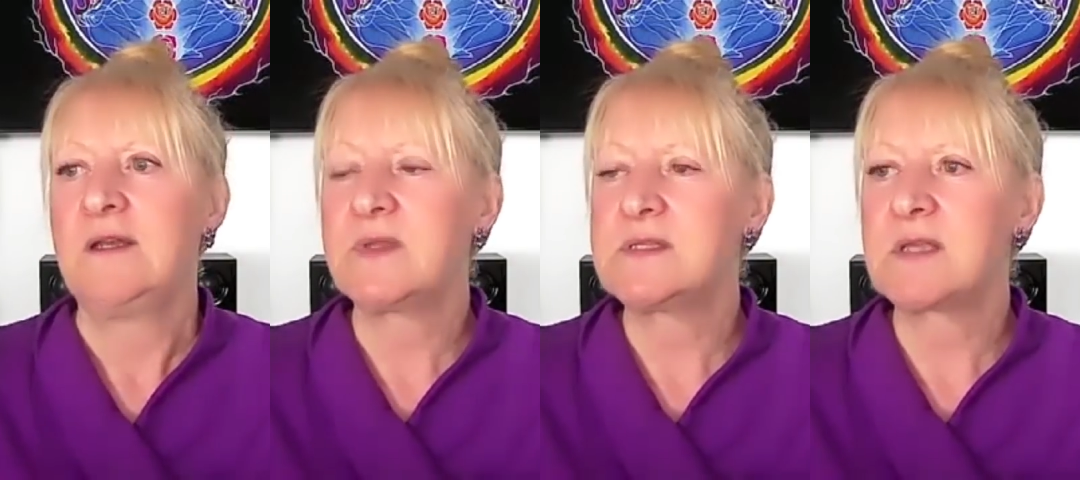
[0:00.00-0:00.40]

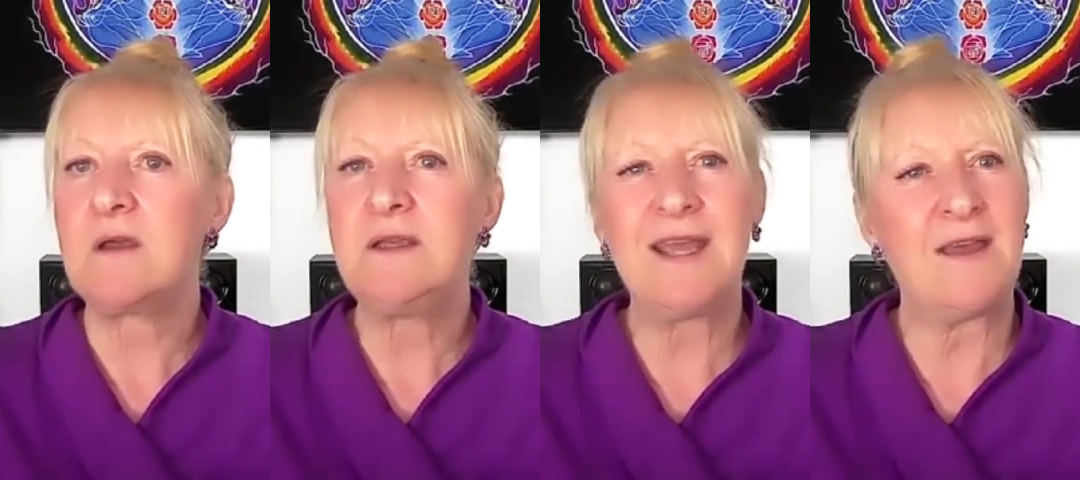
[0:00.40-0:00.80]
So
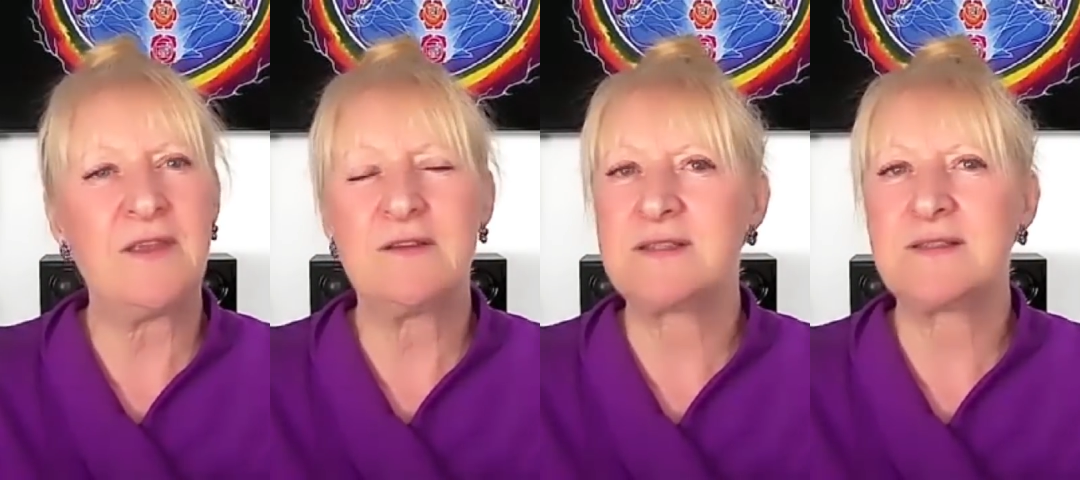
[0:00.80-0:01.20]
yeah,
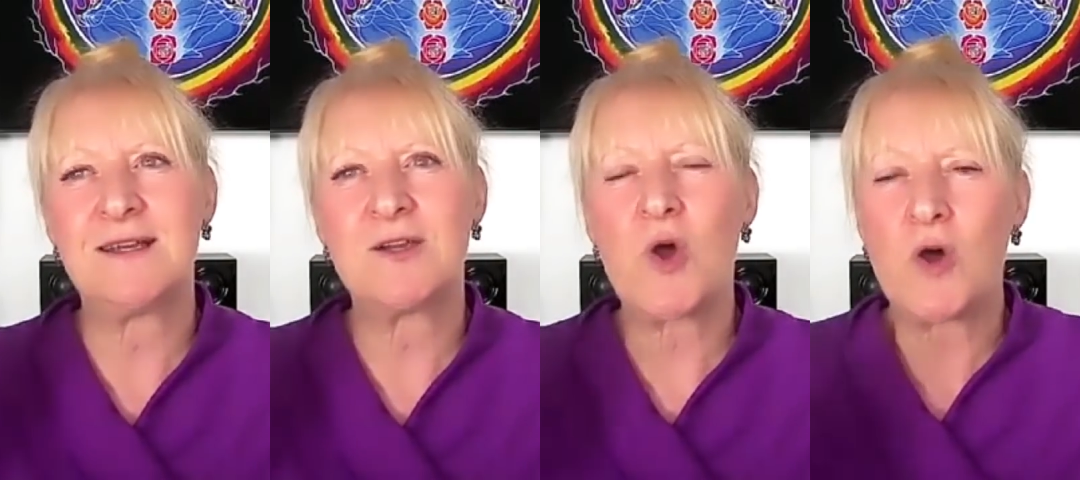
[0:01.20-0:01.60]
there's
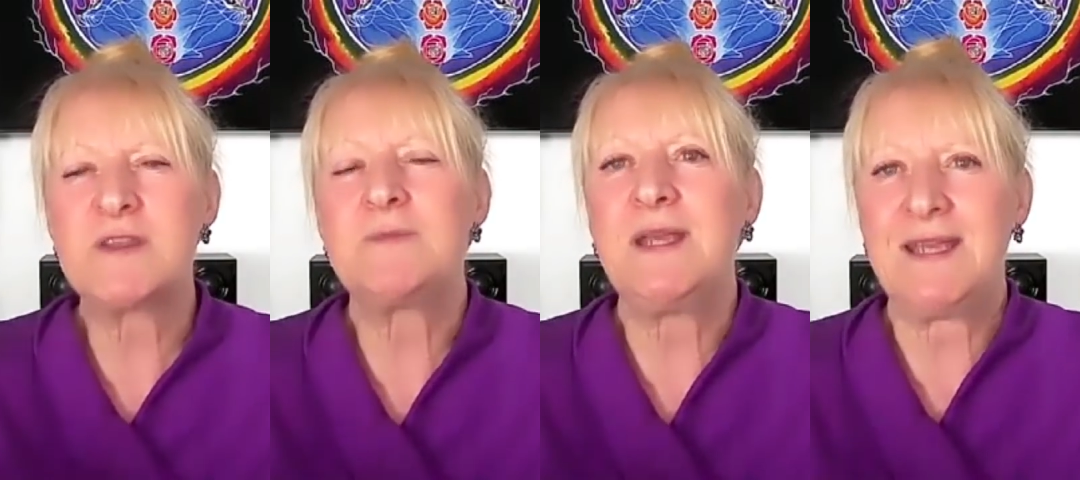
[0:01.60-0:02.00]
a
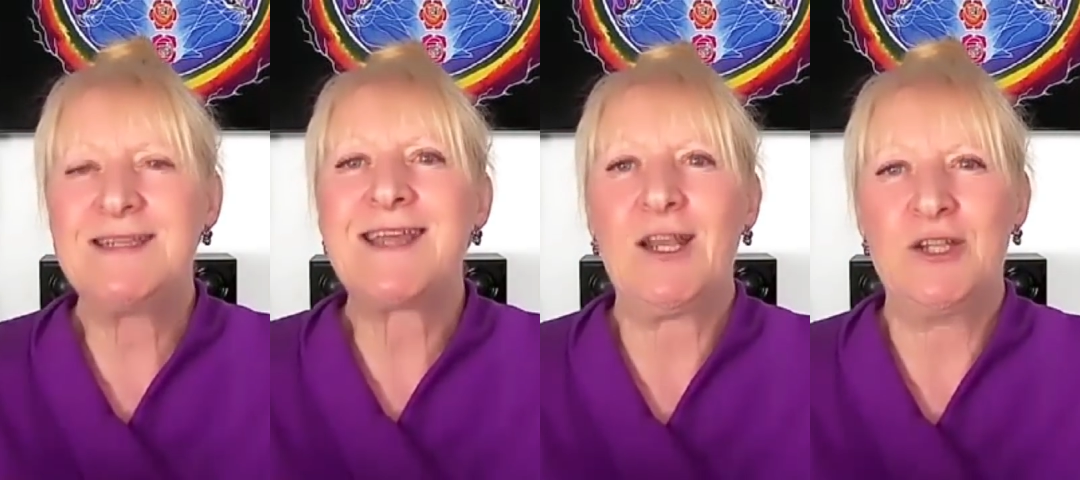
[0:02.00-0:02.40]
cosmic
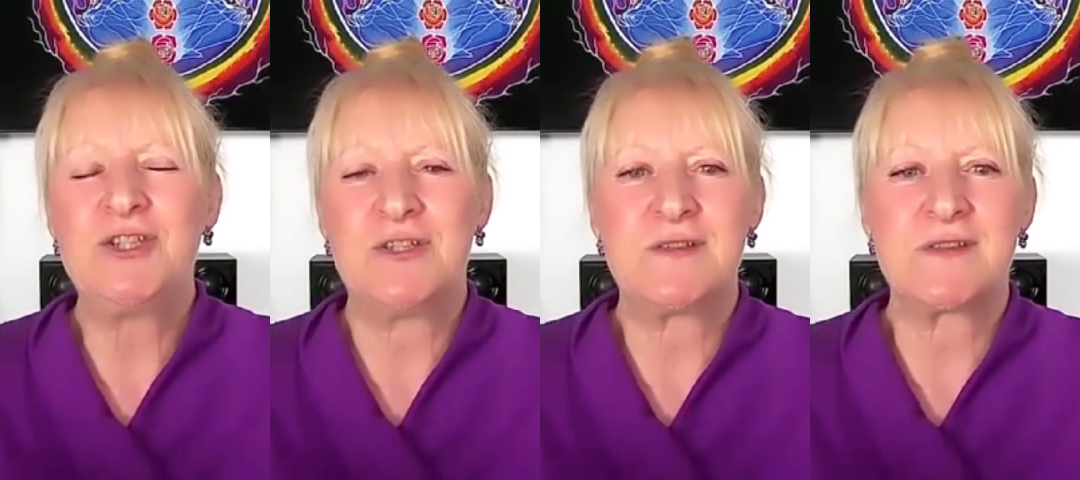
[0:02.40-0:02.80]

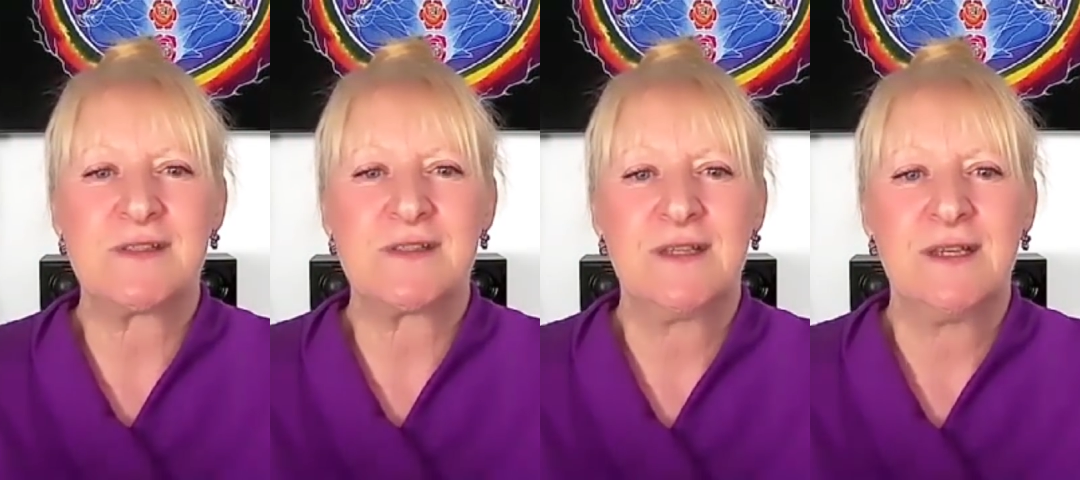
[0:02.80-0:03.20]
intelligence.